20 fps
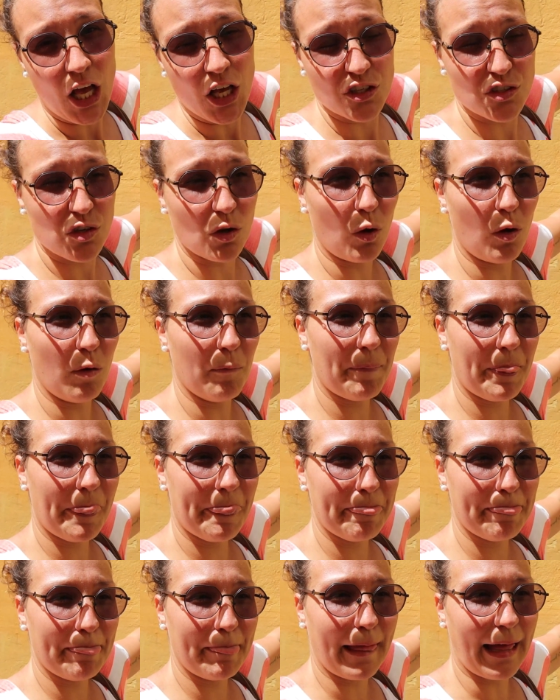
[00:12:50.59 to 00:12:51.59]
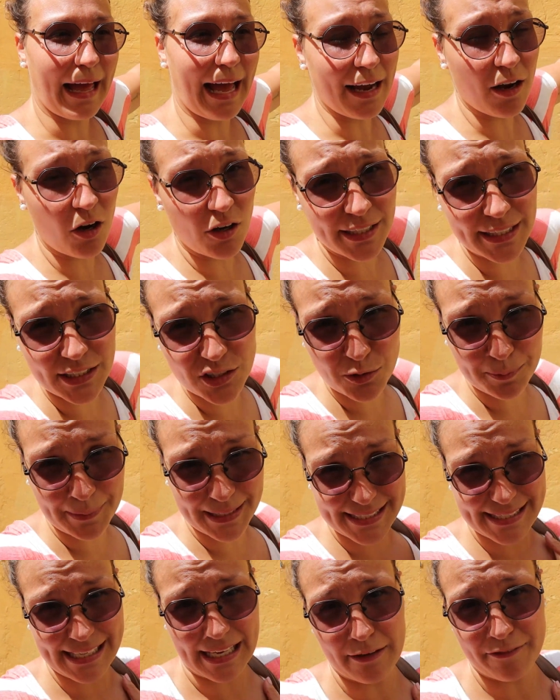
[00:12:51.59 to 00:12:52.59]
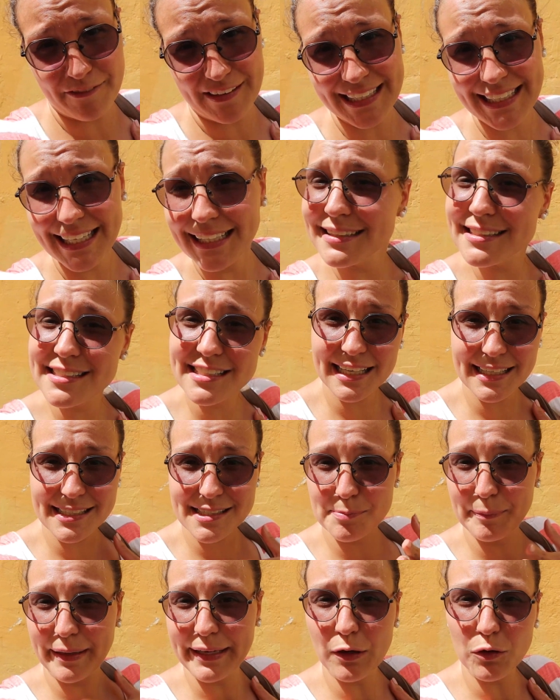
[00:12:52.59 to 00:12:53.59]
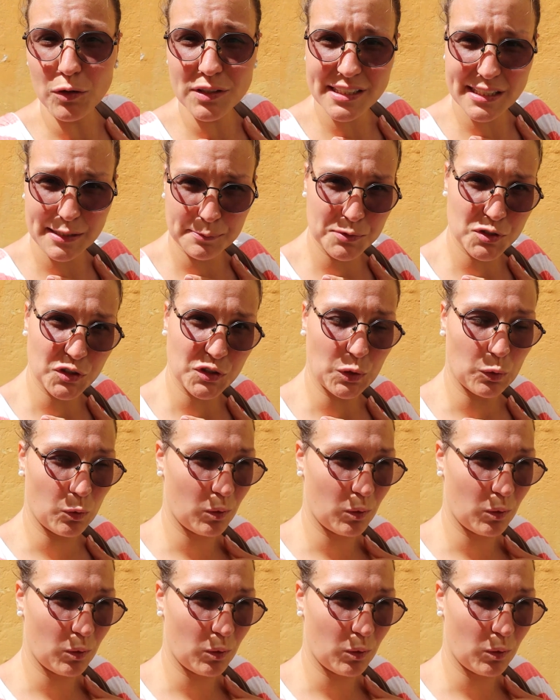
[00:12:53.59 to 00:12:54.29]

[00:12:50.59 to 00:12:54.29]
So according to myself, like that's just my own tip to you.